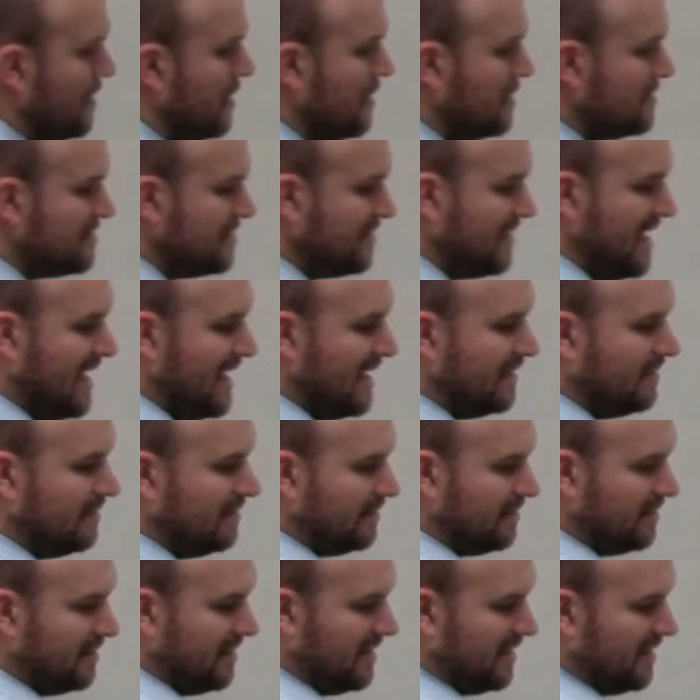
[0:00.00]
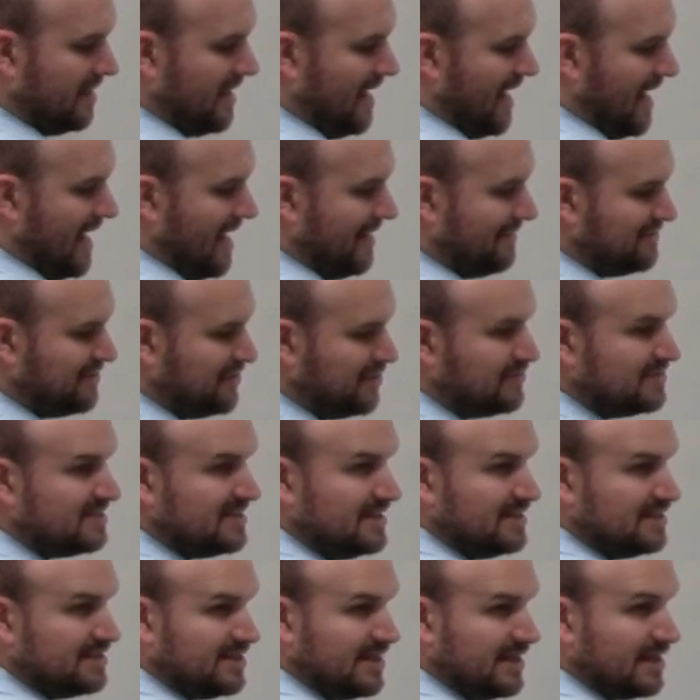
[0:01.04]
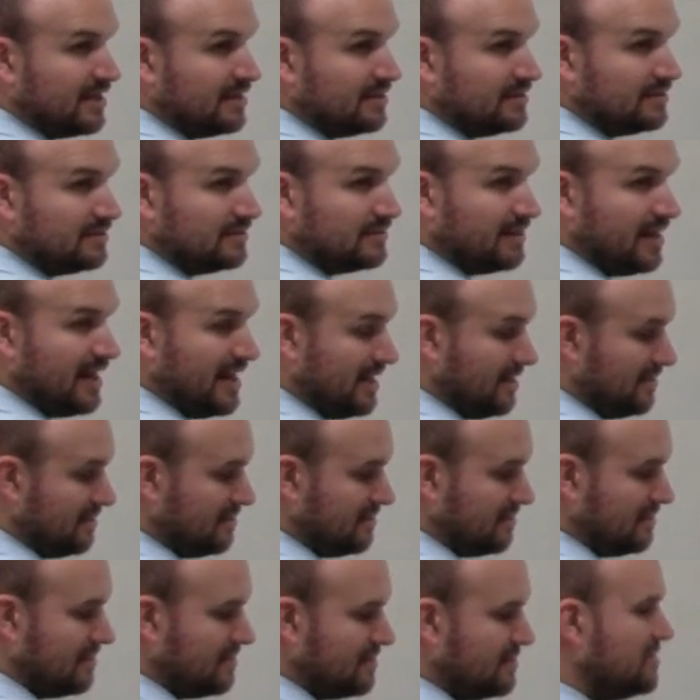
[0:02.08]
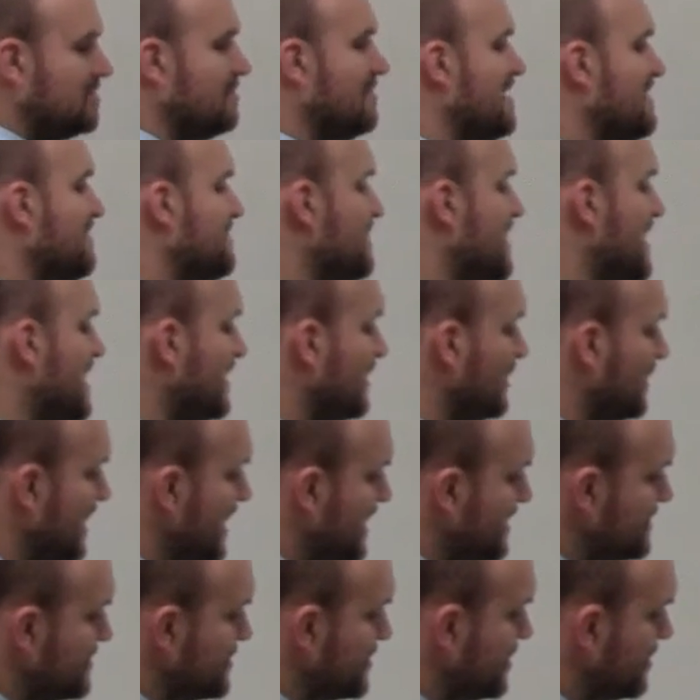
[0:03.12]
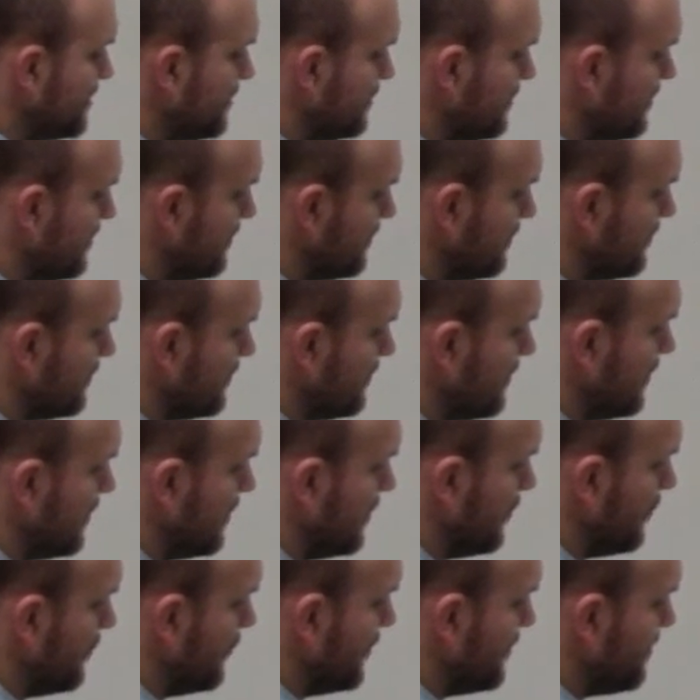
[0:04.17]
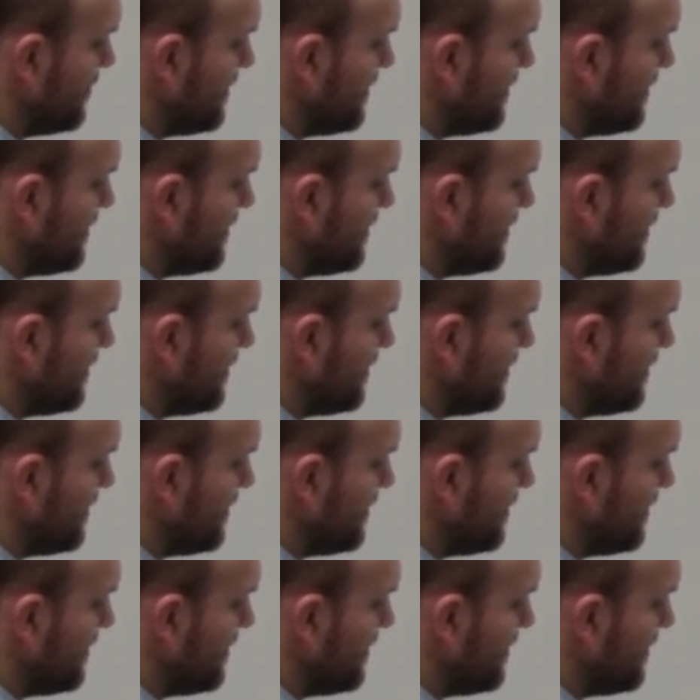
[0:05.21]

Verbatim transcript: So then I have two z's here, right? So my final answer would